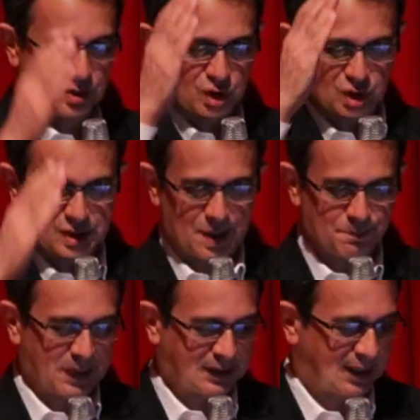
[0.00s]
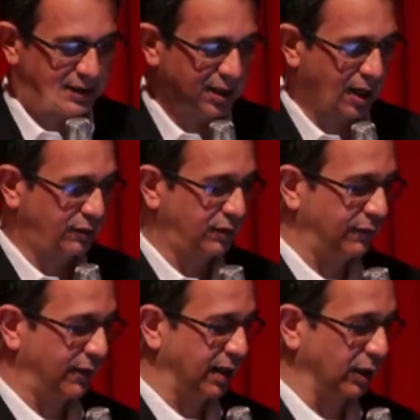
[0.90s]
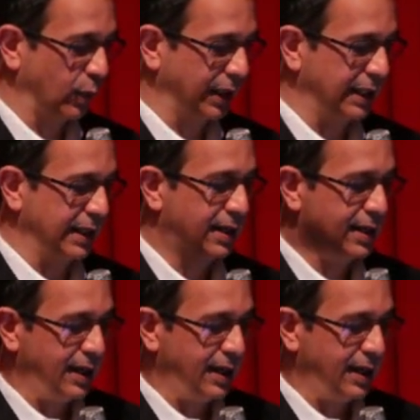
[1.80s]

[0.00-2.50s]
just dumping things down very quickly.